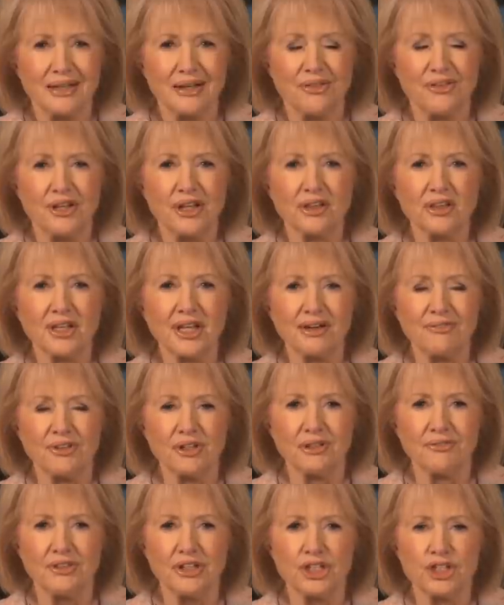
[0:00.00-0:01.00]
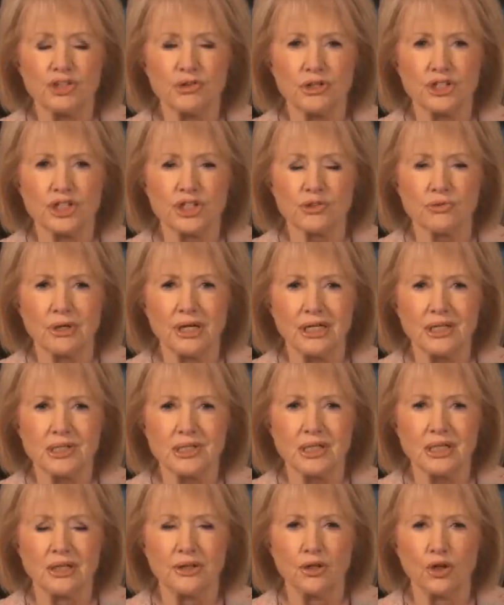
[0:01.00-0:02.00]
the level of interest rates
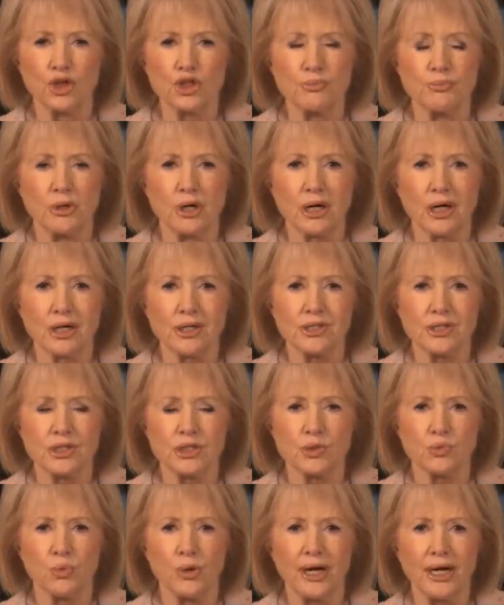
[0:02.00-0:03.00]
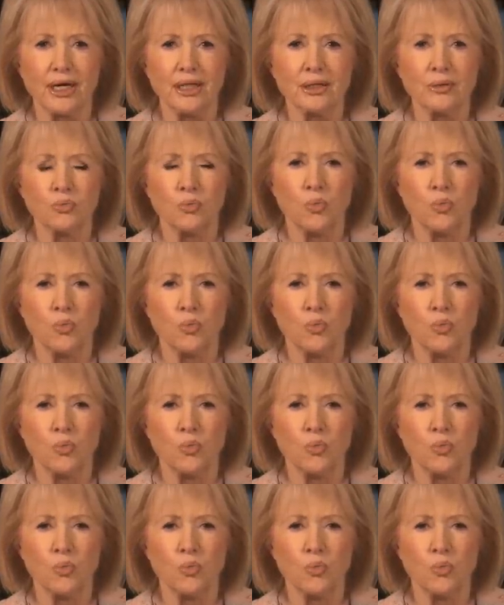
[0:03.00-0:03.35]
in those markets as well.